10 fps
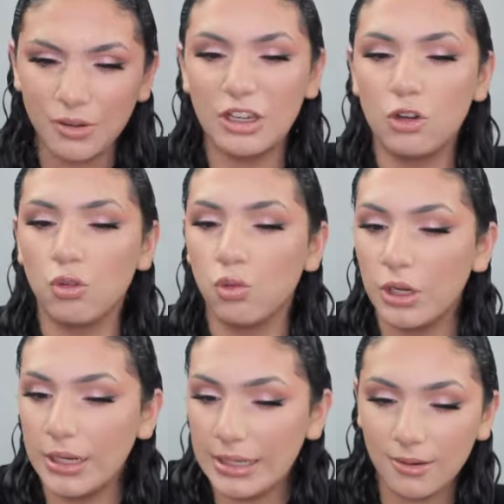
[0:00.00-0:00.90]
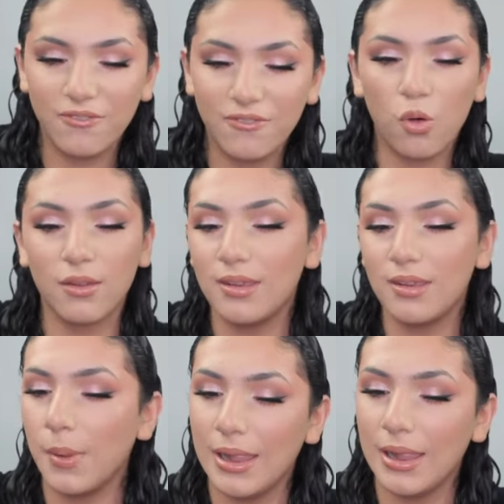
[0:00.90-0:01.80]
of a greeny,
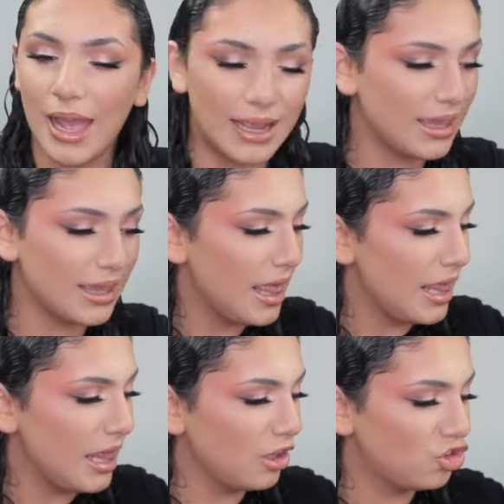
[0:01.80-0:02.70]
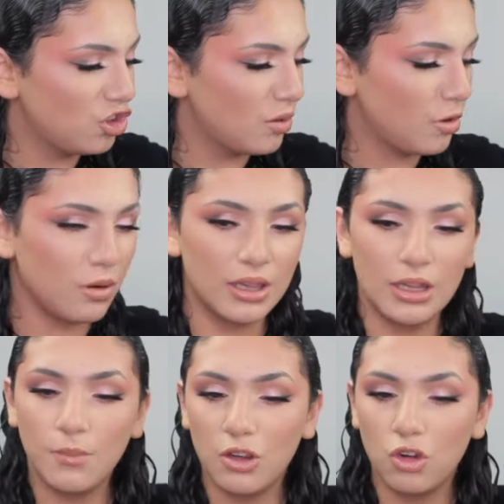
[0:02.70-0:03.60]
foresty black shimmer with a
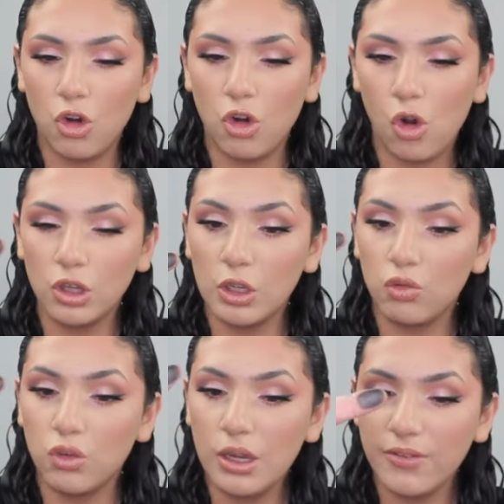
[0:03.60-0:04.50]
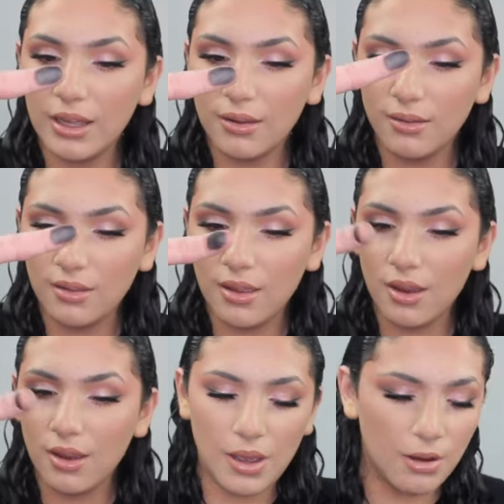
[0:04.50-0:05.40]
little bit of gold reflex in
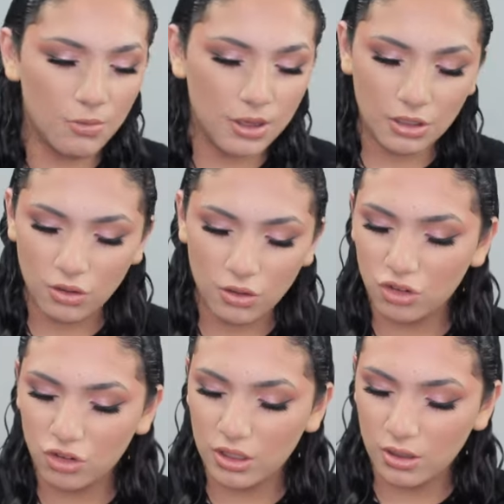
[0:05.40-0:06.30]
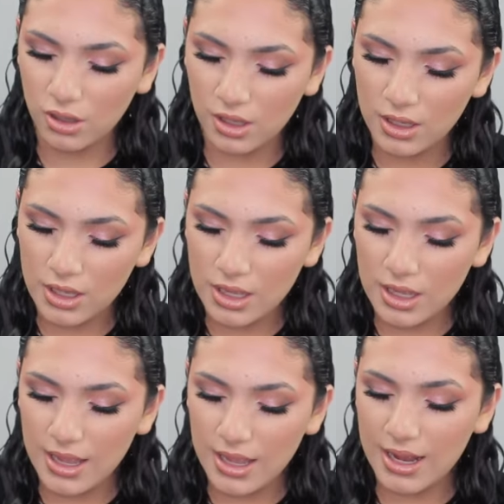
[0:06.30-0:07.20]
there. But I wouldn't use this shade a lot.
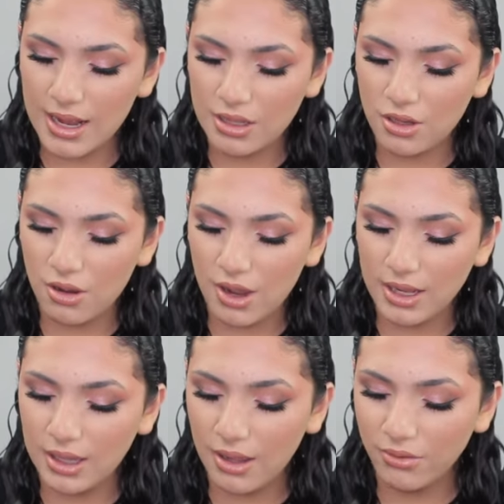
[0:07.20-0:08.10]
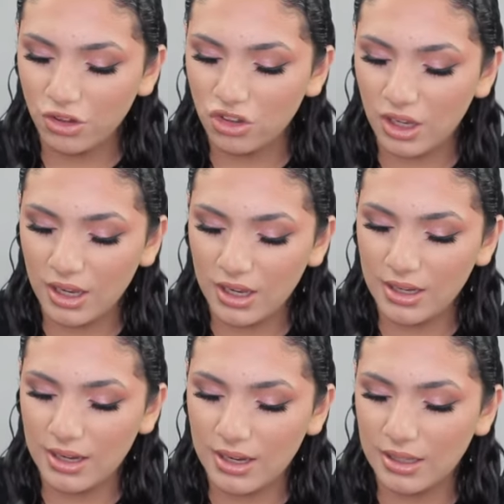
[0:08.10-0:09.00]
And, you know, I love this
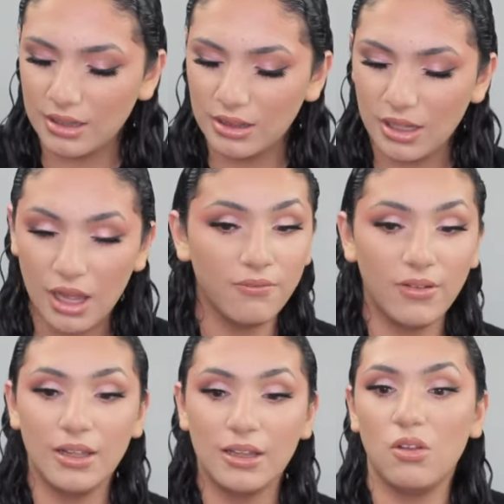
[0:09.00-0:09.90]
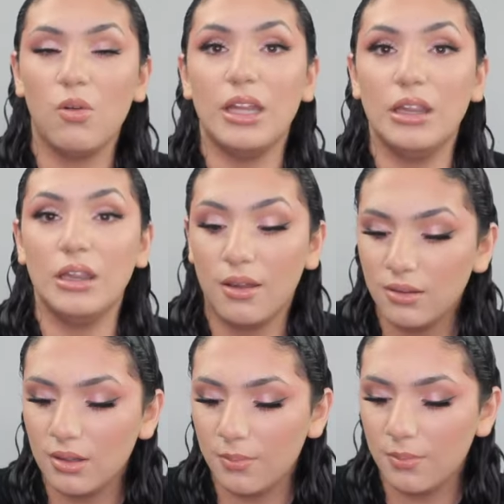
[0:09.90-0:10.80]
shade, and I love, like, the way it looks
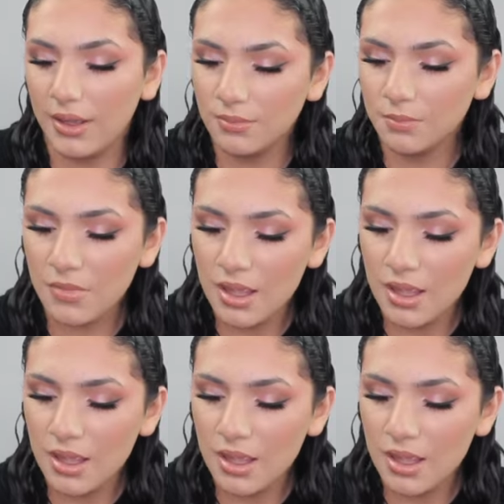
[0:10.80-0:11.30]
in the pan.